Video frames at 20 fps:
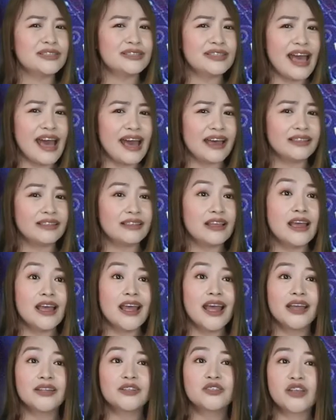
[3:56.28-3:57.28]
was that
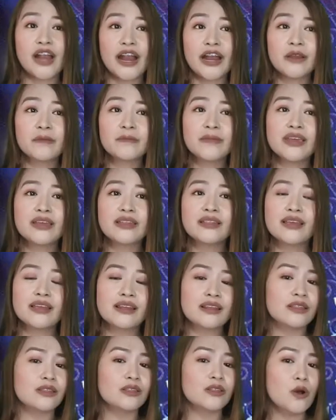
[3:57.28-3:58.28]
Jeremy
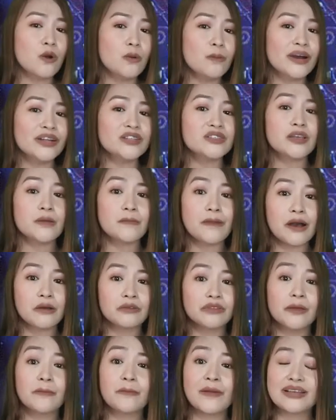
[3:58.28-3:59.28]
didn't know much
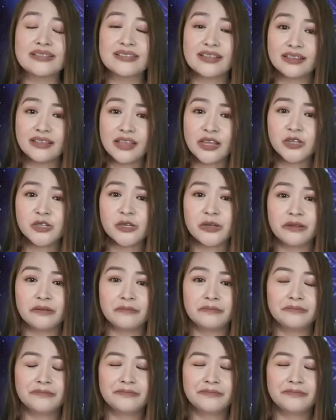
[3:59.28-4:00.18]
about the presentation.